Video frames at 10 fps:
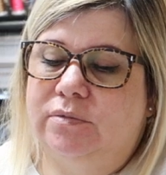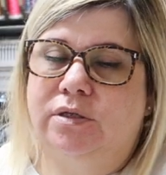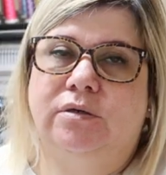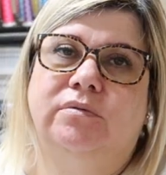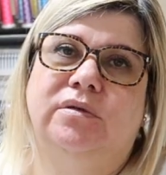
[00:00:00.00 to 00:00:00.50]

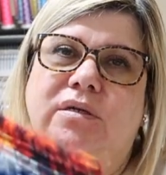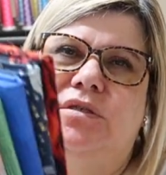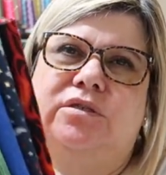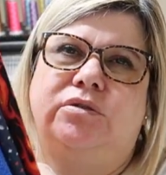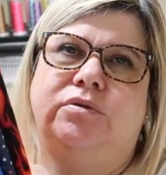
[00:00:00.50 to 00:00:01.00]
you know, I
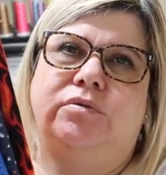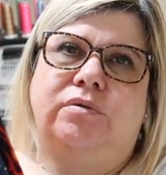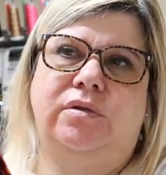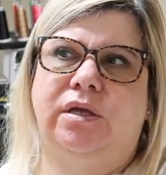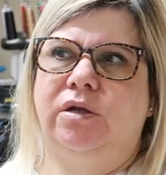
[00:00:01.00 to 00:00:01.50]
just do,
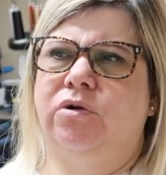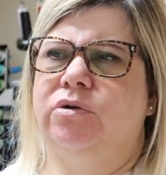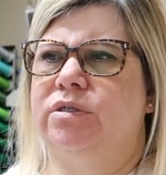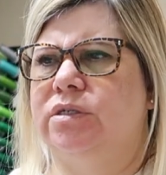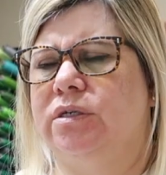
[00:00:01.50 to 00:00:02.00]
like,
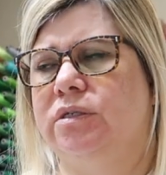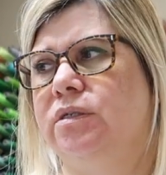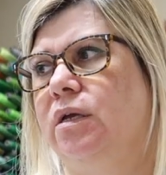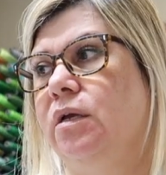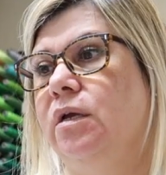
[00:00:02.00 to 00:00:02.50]
yards because